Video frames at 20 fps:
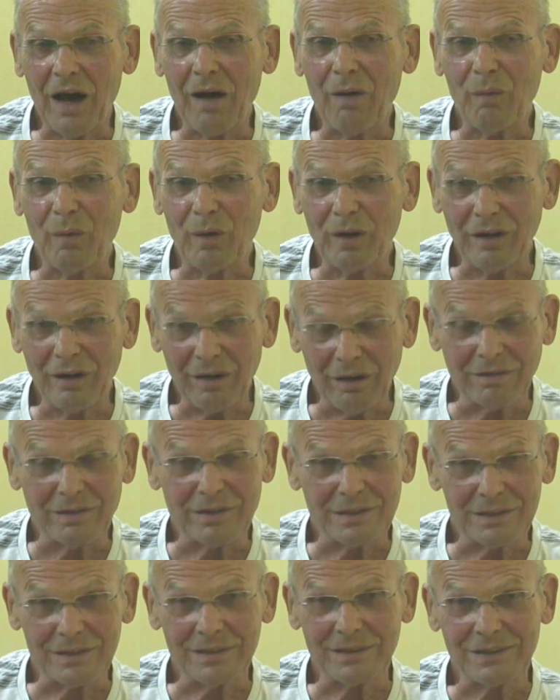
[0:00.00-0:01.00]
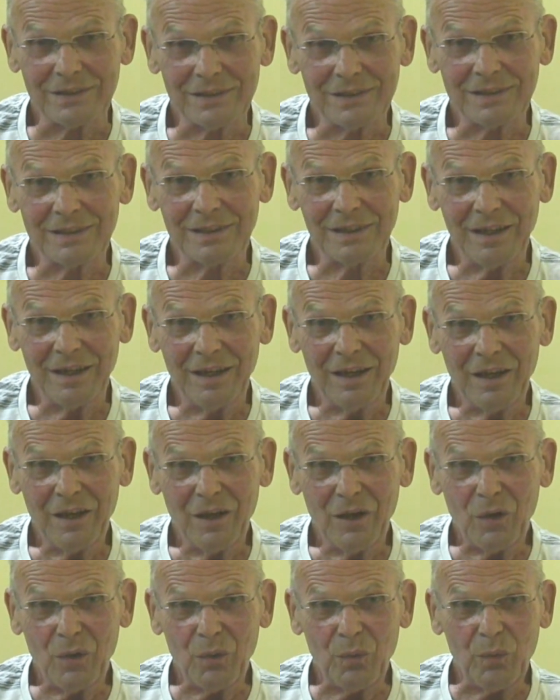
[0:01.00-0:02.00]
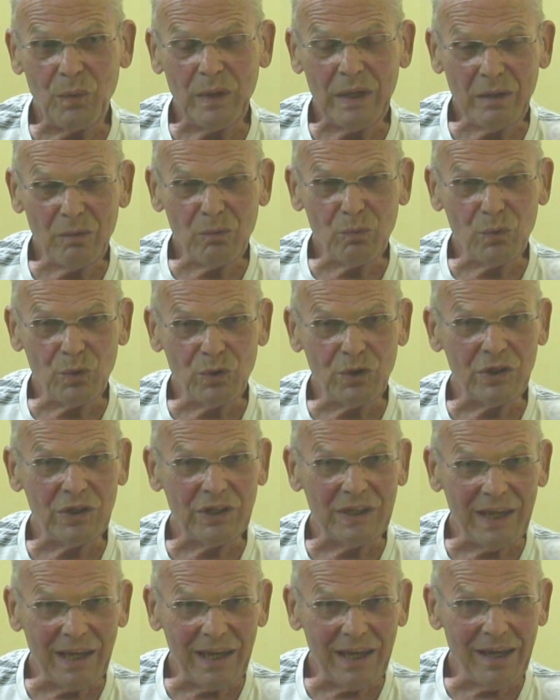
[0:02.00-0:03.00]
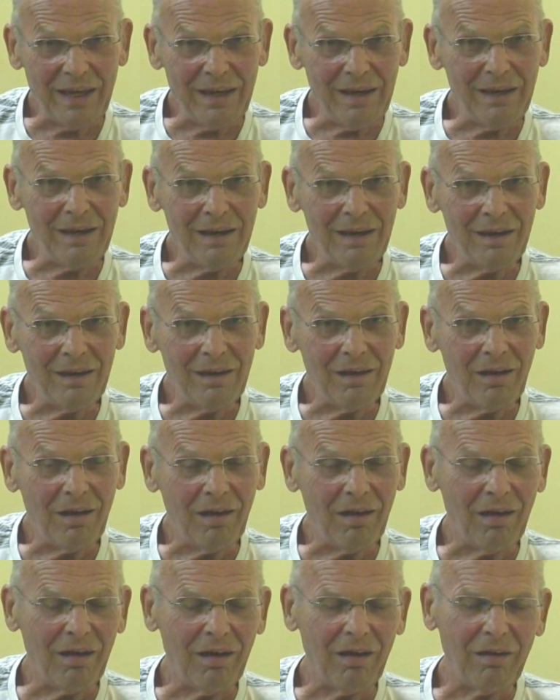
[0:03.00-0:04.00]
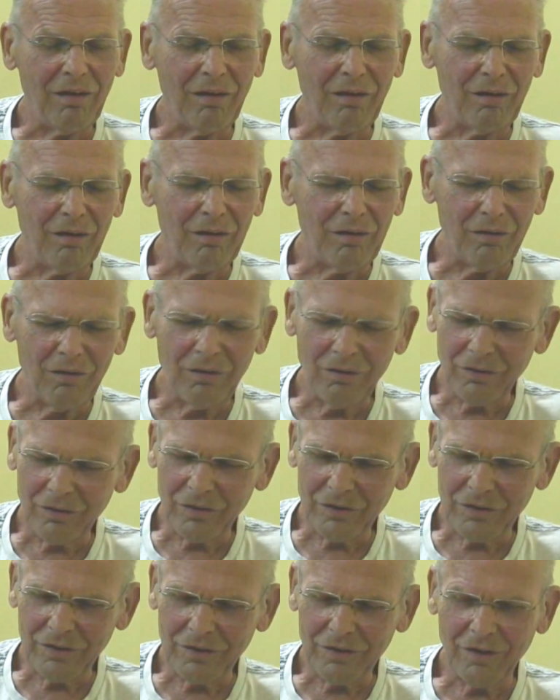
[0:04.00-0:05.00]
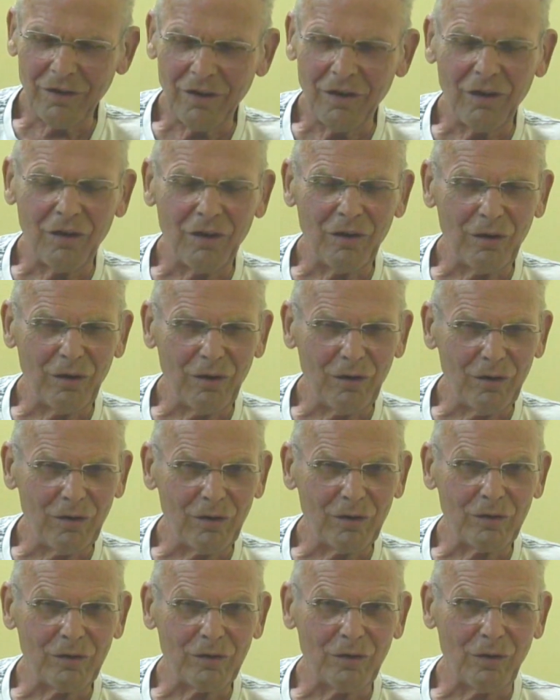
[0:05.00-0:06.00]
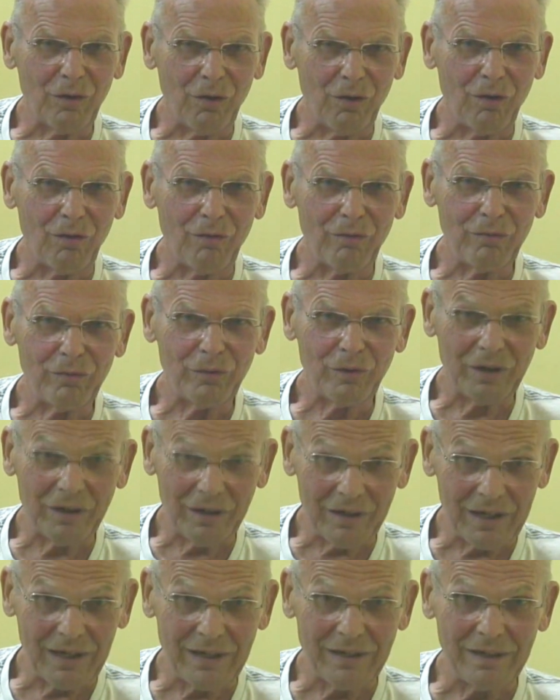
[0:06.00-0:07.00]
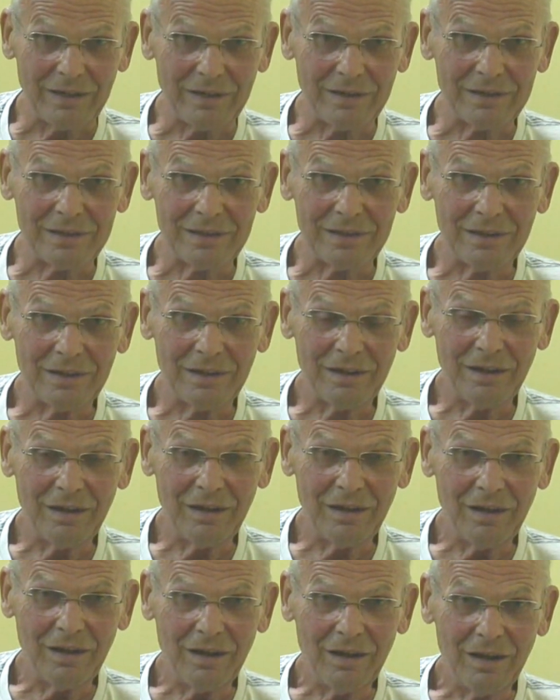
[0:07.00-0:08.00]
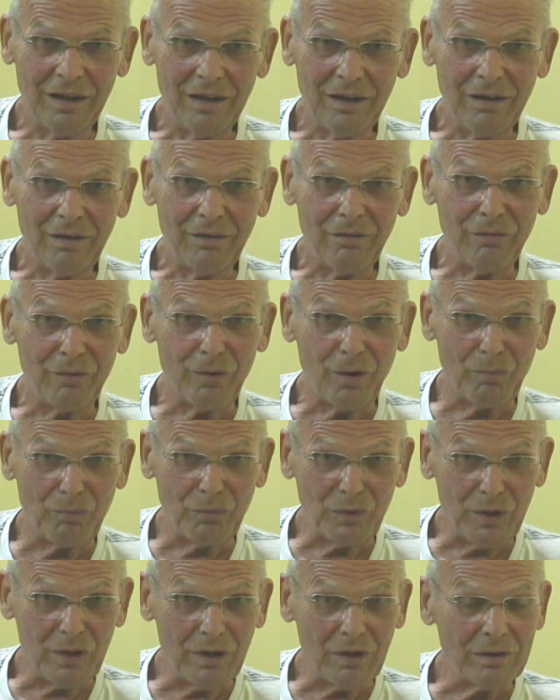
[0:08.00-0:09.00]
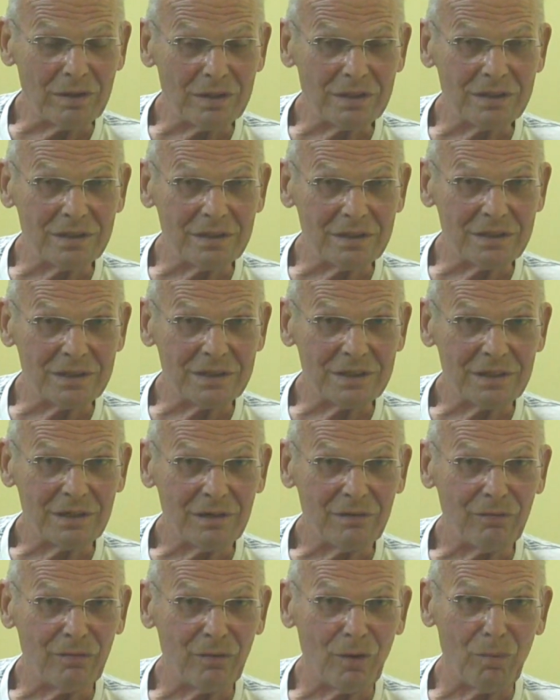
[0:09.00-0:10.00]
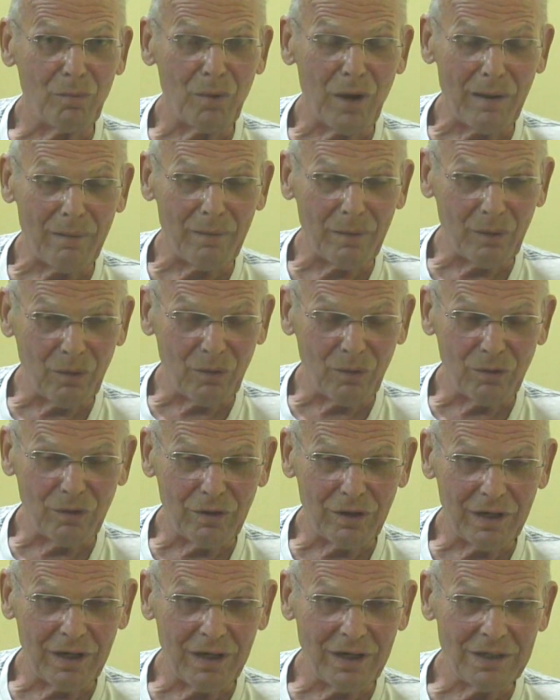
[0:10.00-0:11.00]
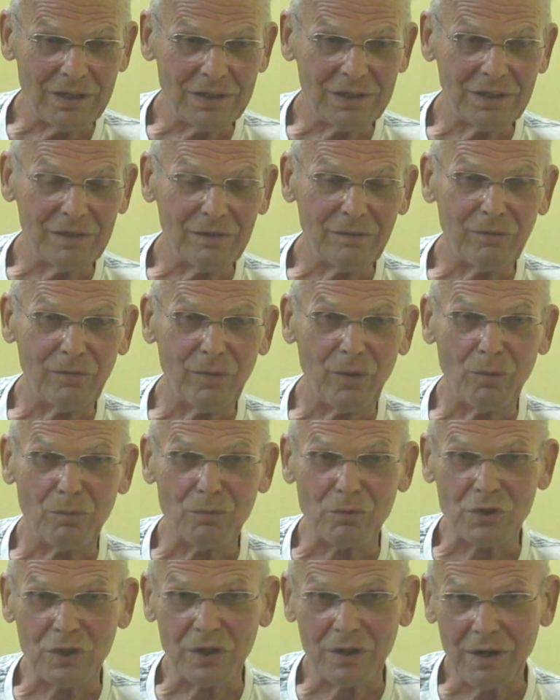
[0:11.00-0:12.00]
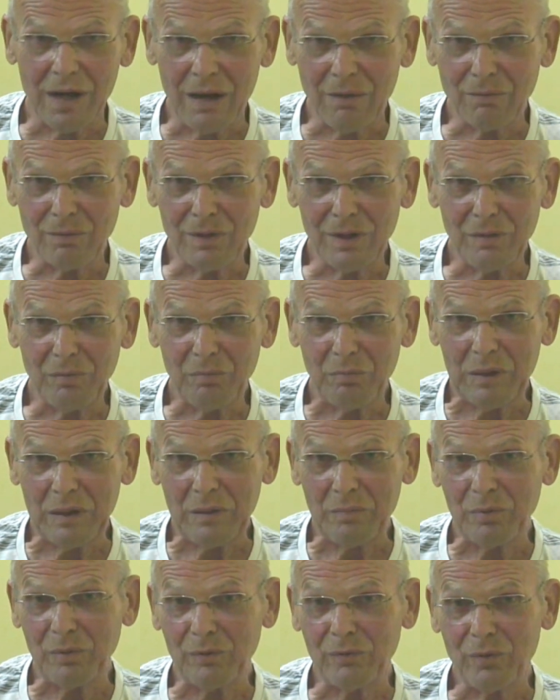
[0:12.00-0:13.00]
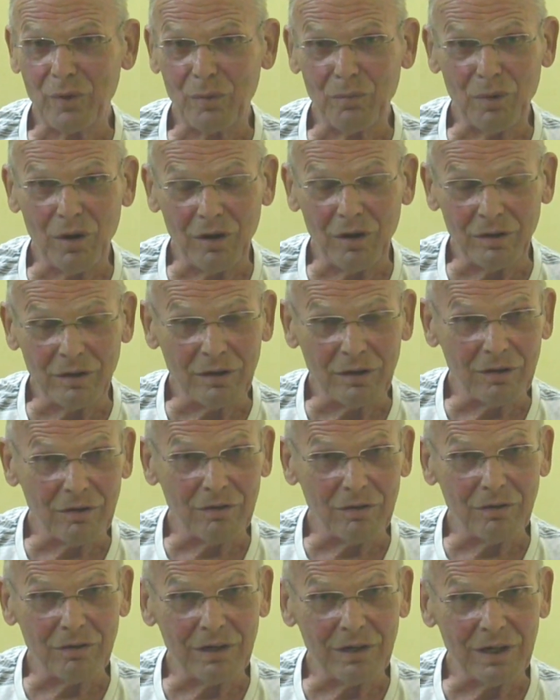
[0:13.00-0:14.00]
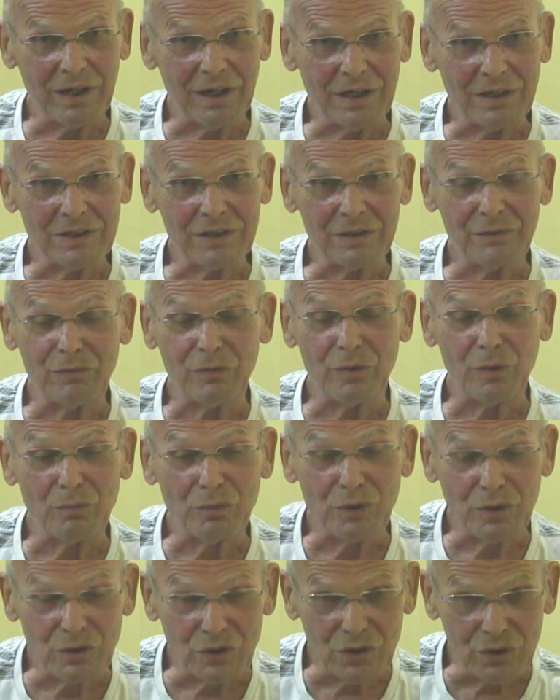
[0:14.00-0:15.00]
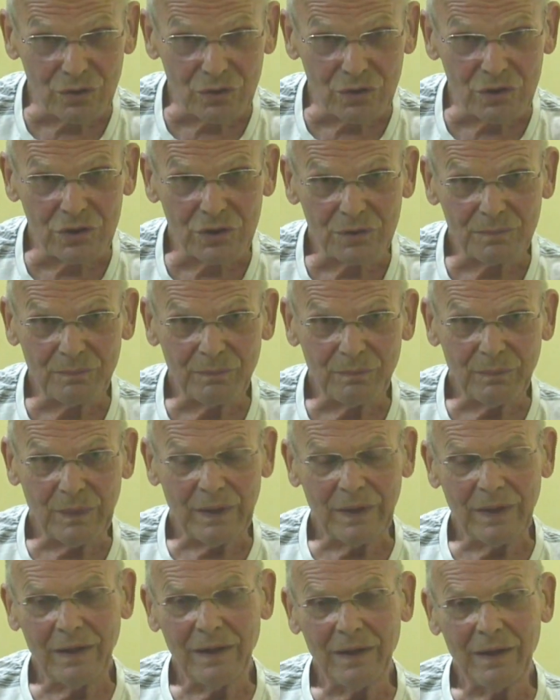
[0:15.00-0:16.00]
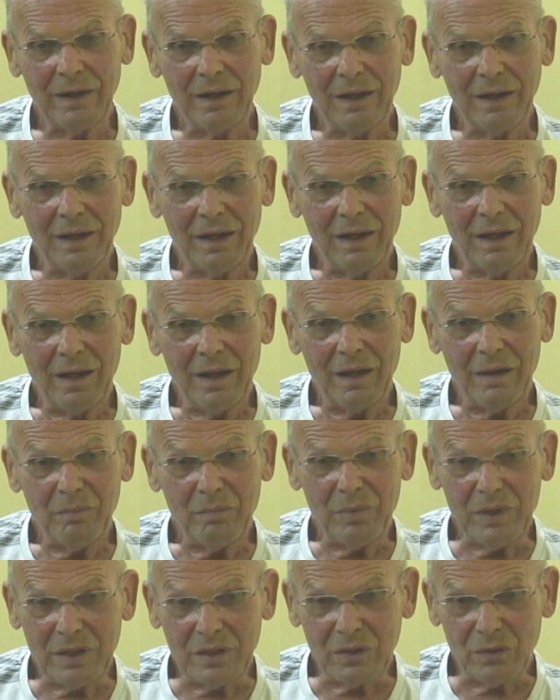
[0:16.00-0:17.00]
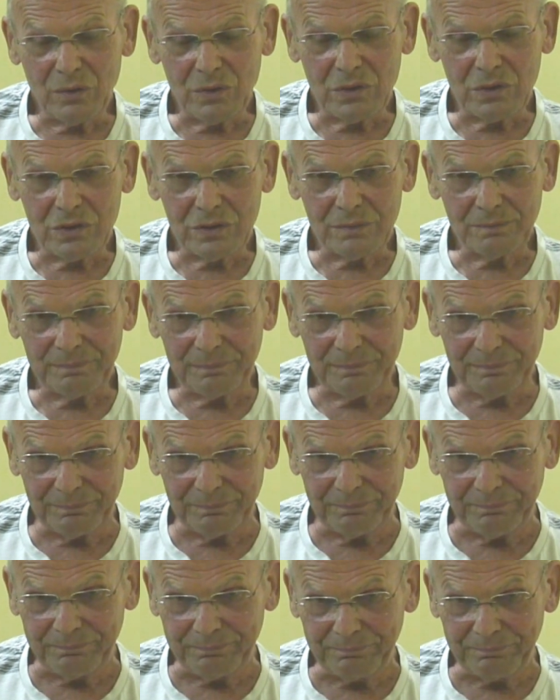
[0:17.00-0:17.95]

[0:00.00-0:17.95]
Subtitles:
for our youngsters, we would gain a lot of credits from the youngsters, from our congregation, from surrounding people, from other congregations, from the church, because